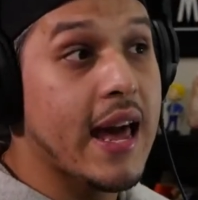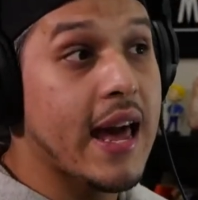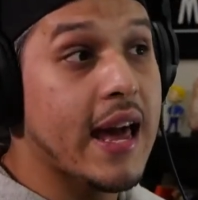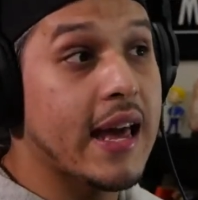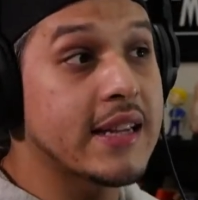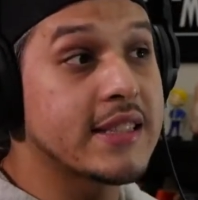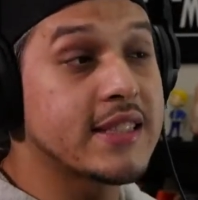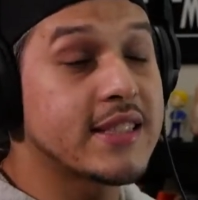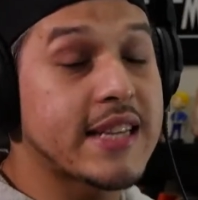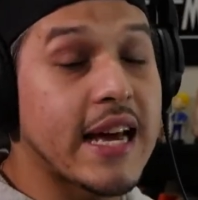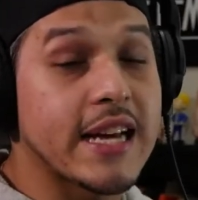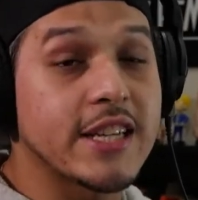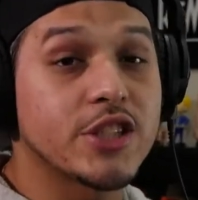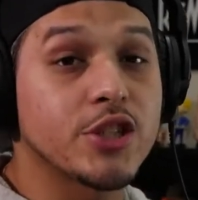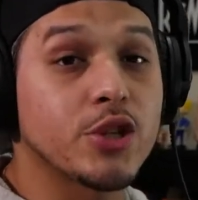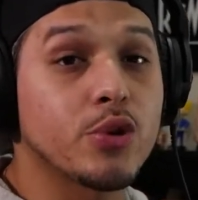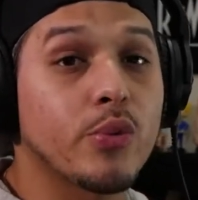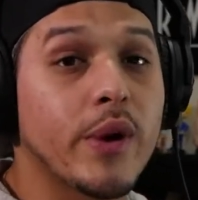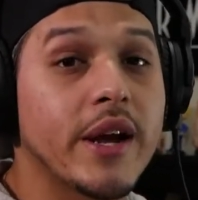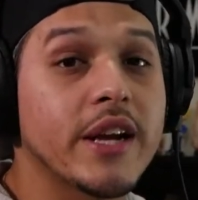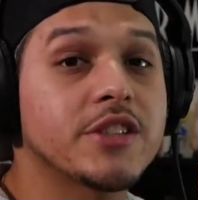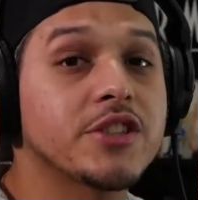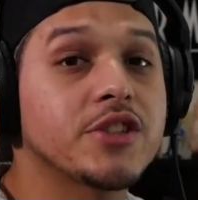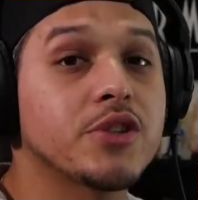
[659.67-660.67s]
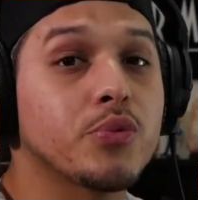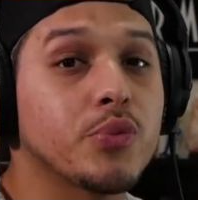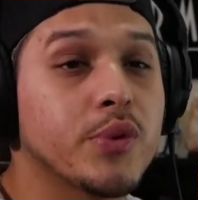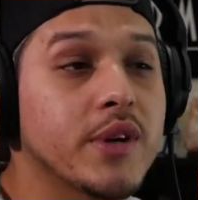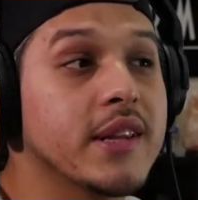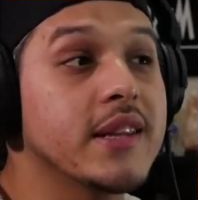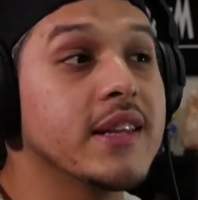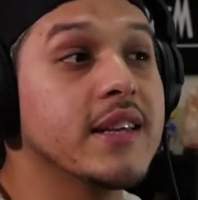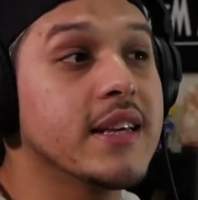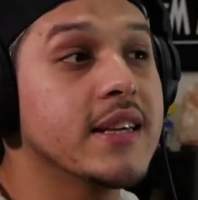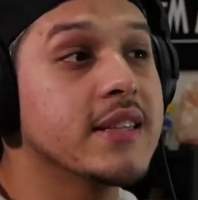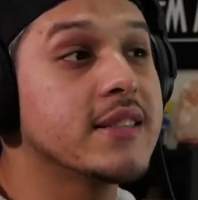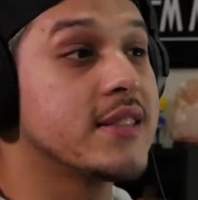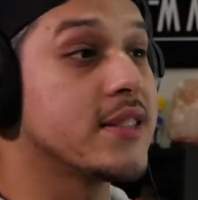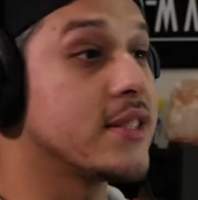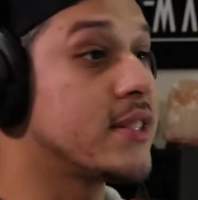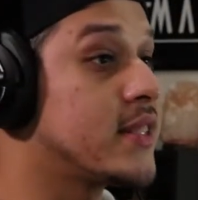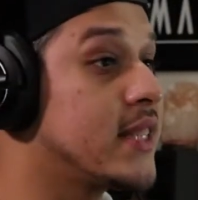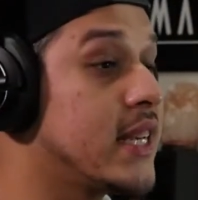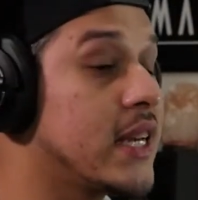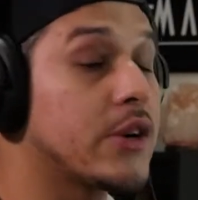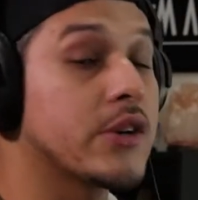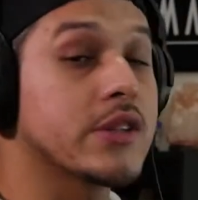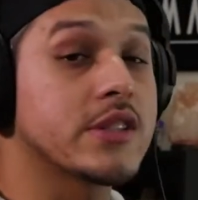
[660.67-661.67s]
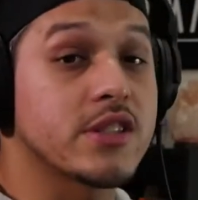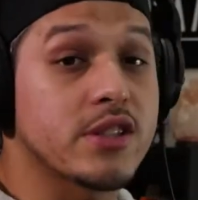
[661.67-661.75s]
And saturation really is the secret